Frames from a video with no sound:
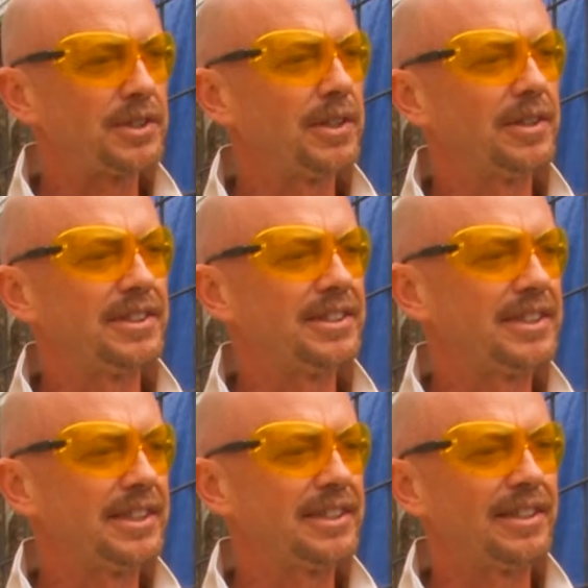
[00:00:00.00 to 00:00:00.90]
here.
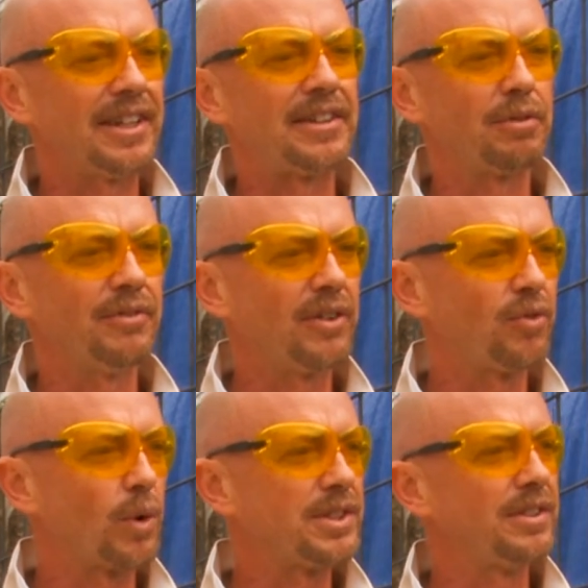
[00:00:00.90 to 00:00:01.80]
I think we're very
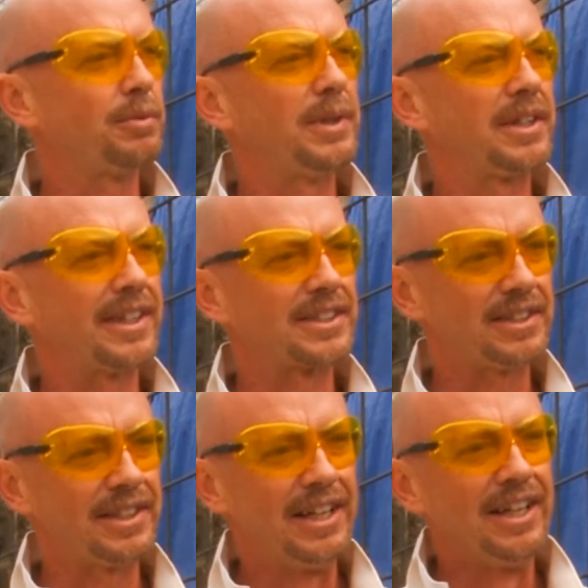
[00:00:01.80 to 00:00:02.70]
fortunate that we can
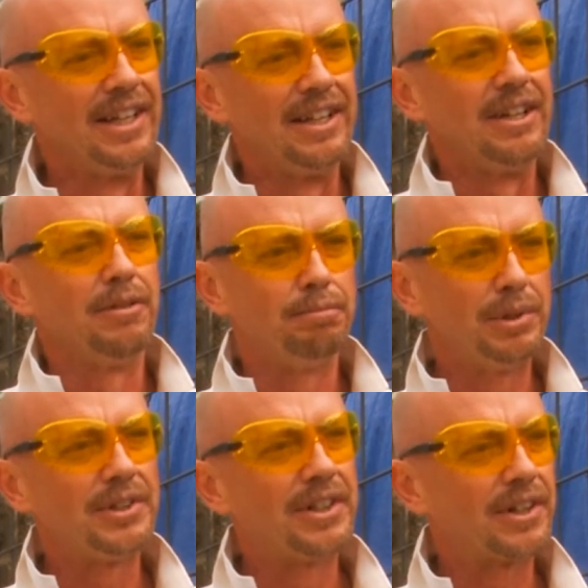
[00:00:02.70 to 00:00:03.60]
actually
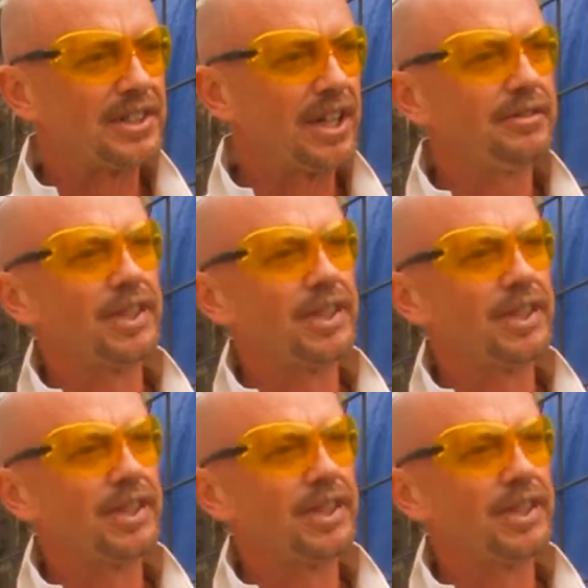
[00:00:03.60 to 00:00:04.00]
build it ourselves